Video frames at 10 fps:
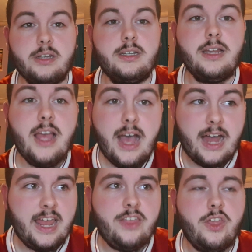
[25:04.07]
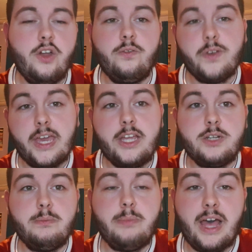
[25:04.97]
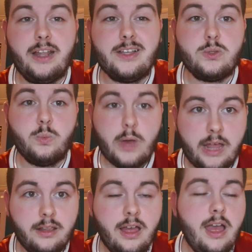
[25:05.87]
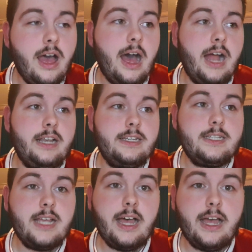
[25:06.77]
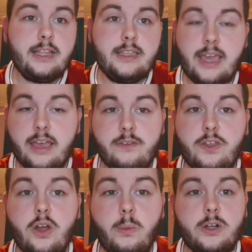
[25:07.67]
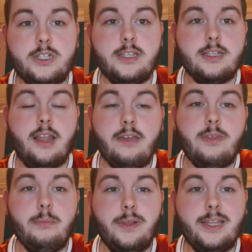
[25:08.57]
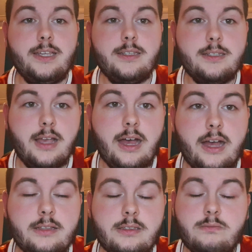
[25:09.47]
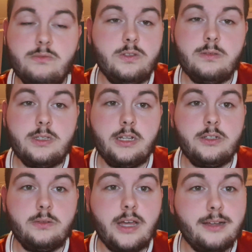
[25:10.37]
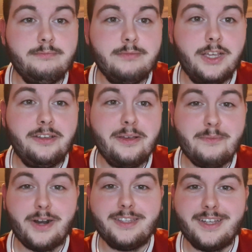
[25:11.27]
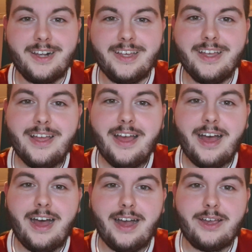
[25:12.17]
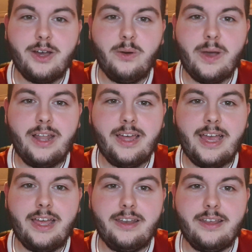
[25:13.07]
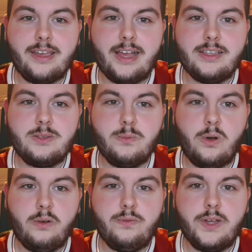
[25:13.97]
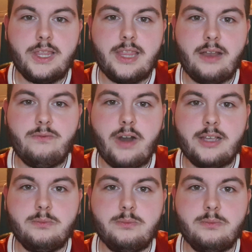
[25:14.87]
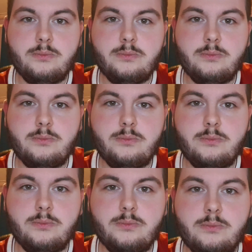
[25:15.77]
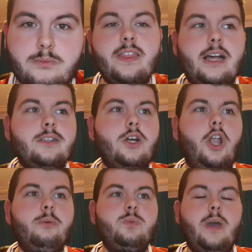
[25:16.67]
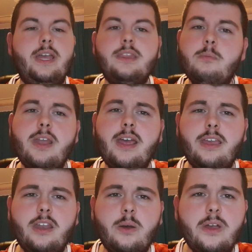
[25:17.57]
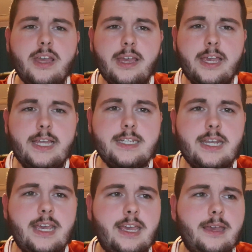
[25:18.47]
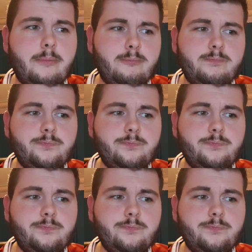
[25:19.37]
button and hit the notification bell as well. And yeah, if you're not watching this live, then please still do that. Practically go well ahead against Watford, then rest players. Yeah, I think that's Klopp's way at the minute. You know, he did it